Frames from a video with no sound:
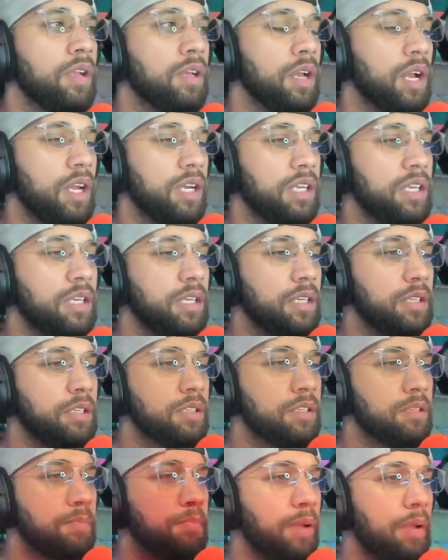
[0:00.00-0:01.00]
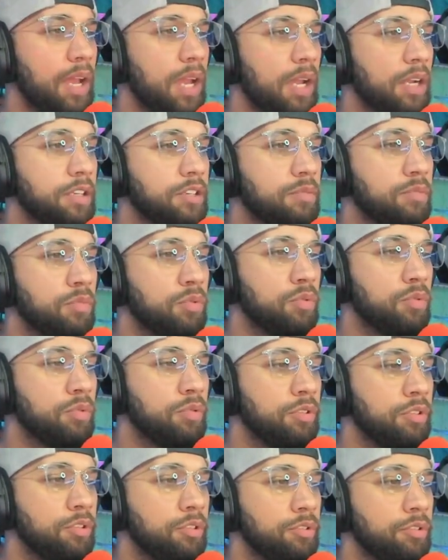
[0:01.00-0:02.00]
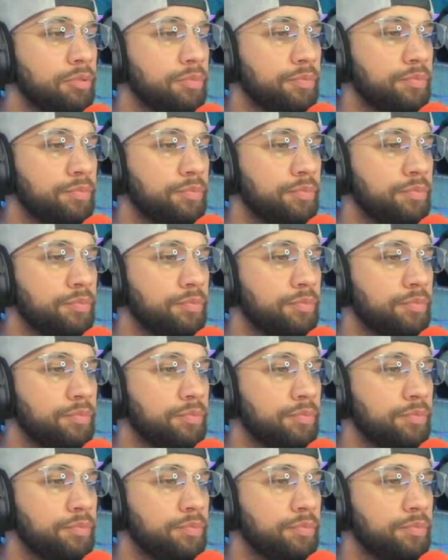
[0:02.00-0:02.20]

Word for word: I need to pack some more